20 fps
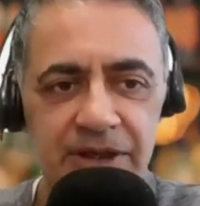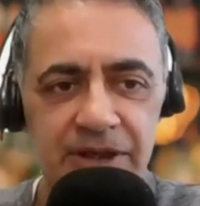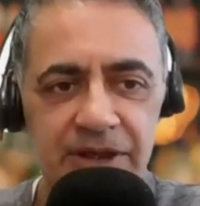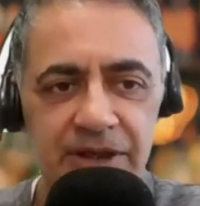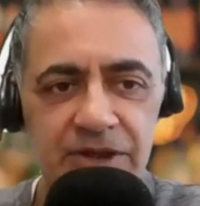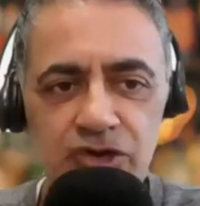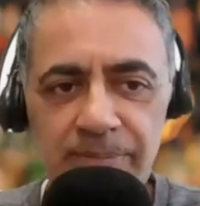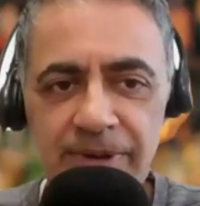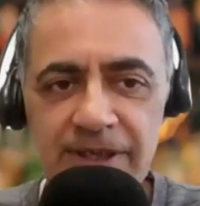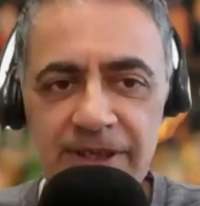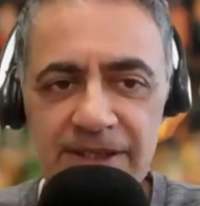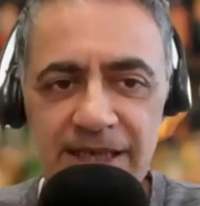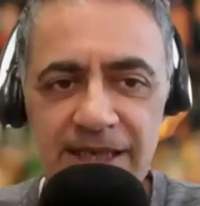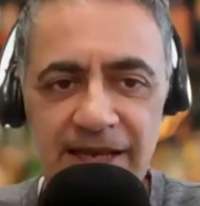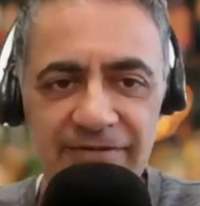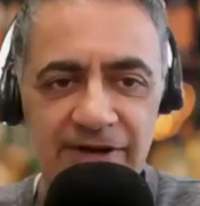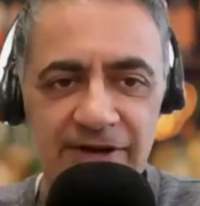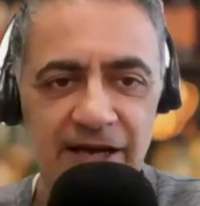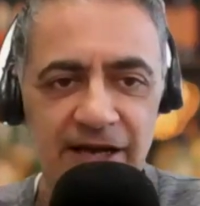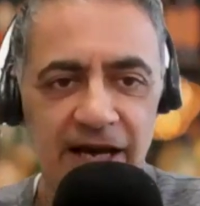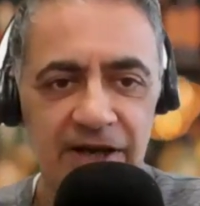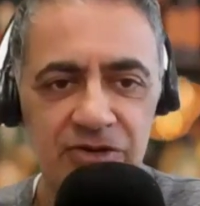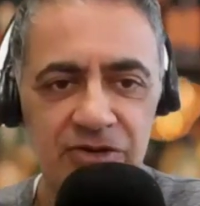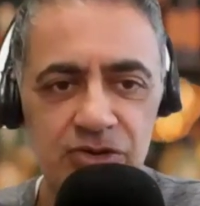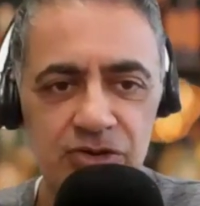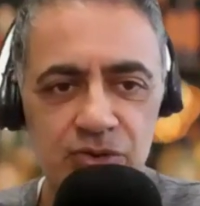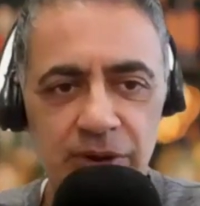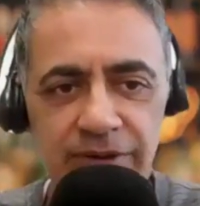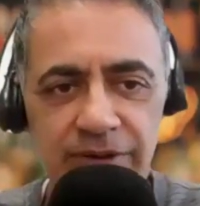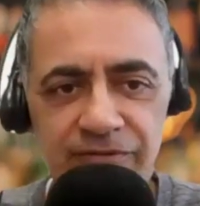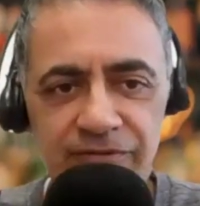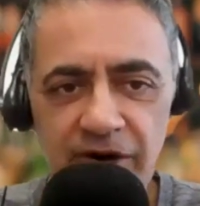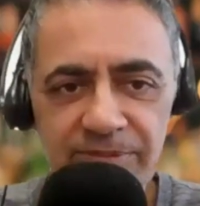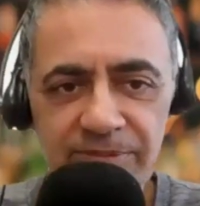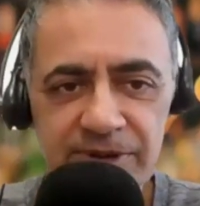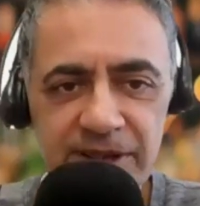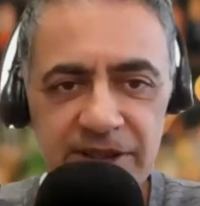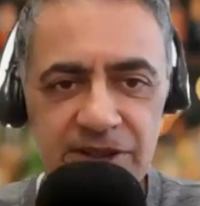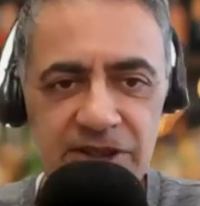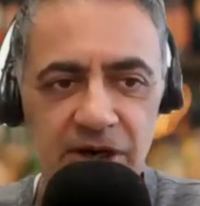Trump has levied
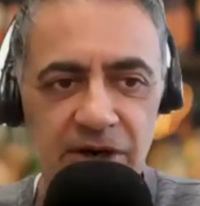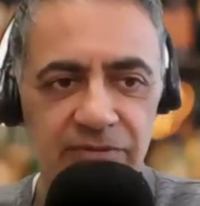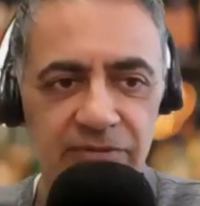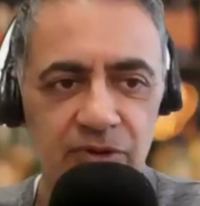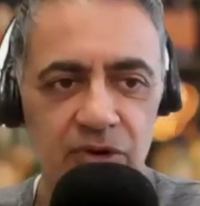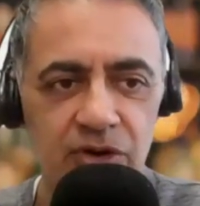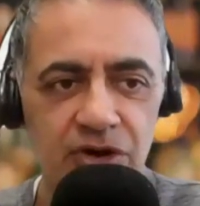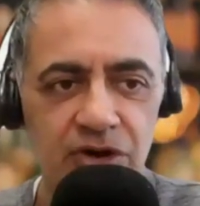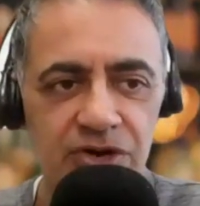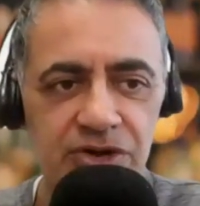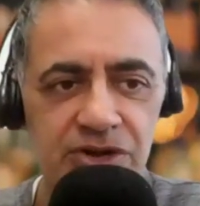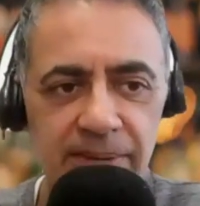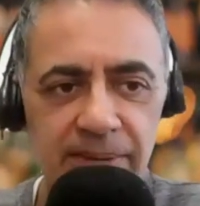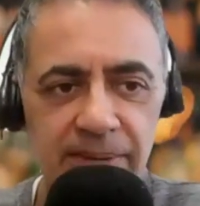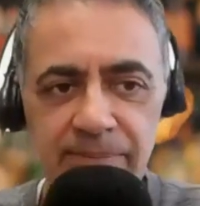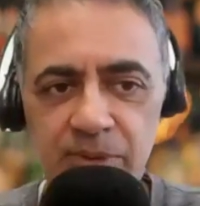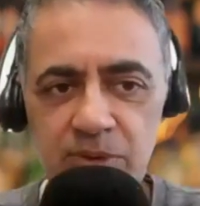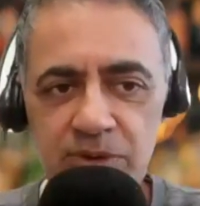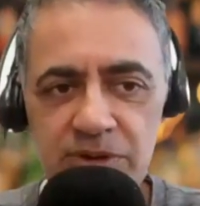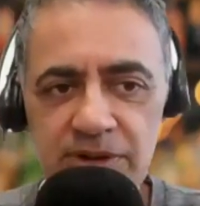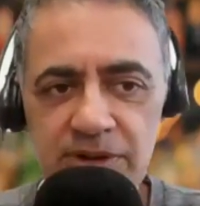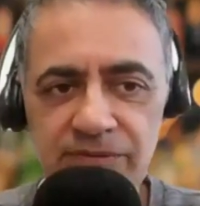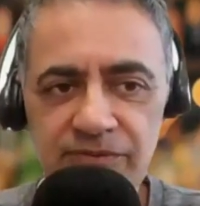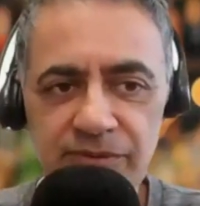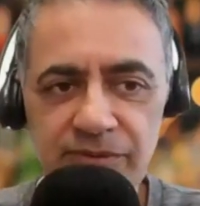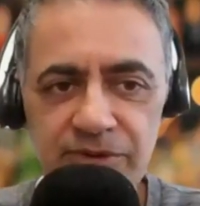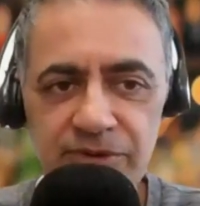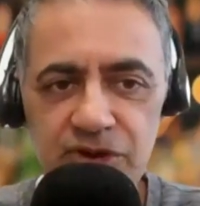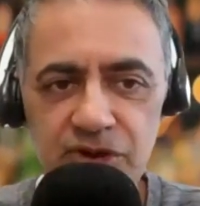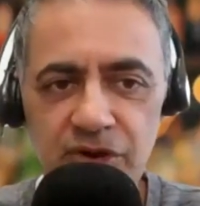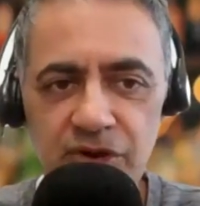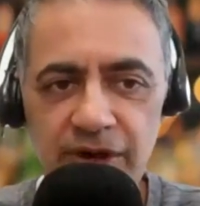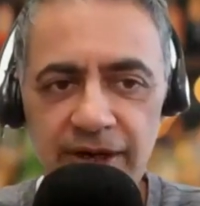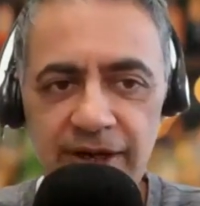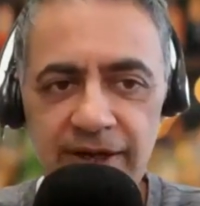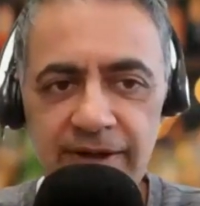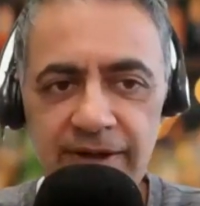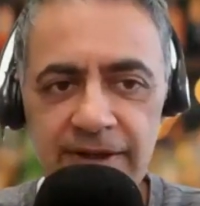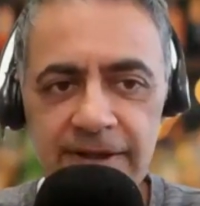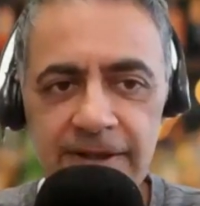125% tariff on goods imported from
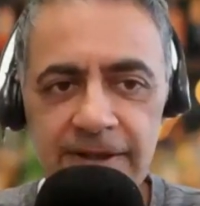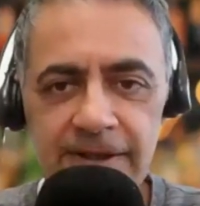China.